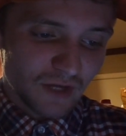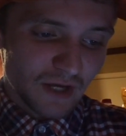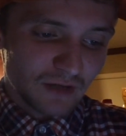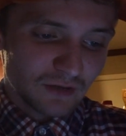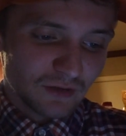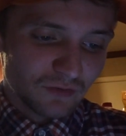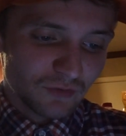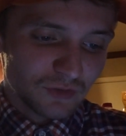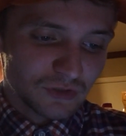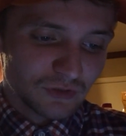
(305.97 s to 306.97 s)
The acting,
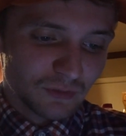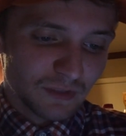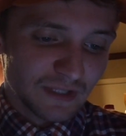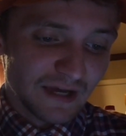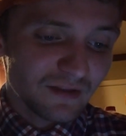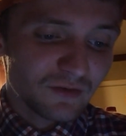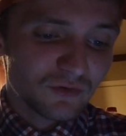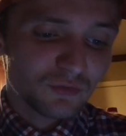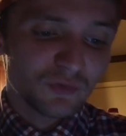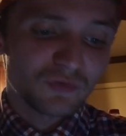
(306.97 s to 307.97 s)
unfortunately, by the
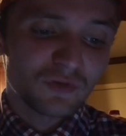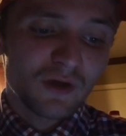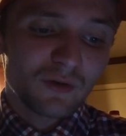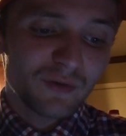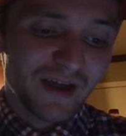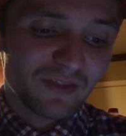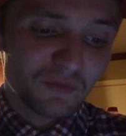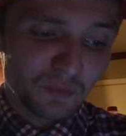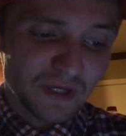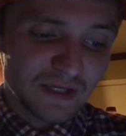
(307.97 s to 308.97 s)
others was
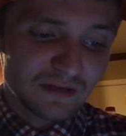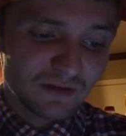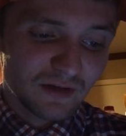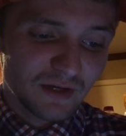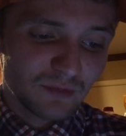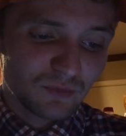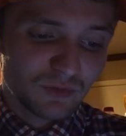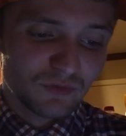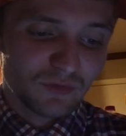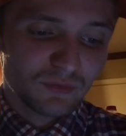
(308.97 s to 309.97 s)
rather weak at times,
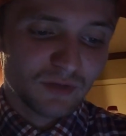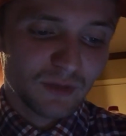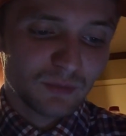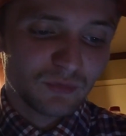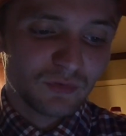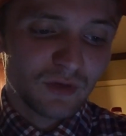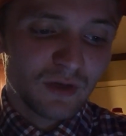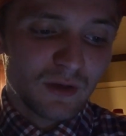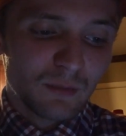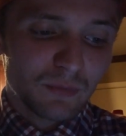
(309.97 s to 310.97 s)
and sometimes,
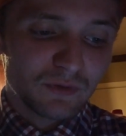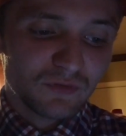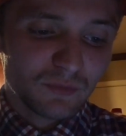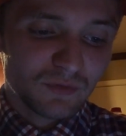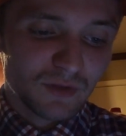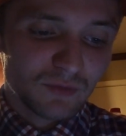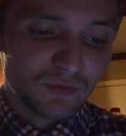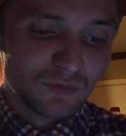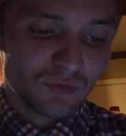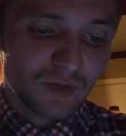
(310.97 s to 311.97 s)
but sometimes
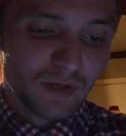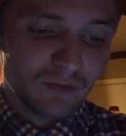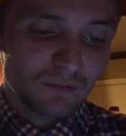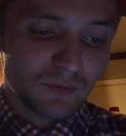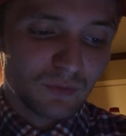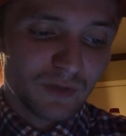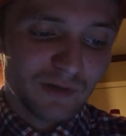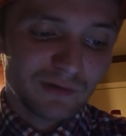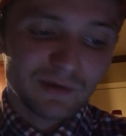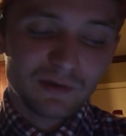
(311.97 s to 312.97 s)
it was great, but
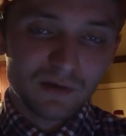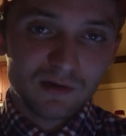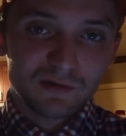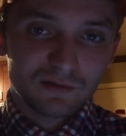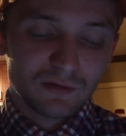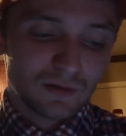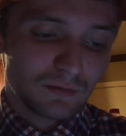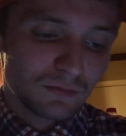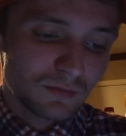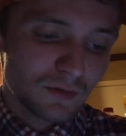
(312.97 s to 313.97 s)
rarely, honestly.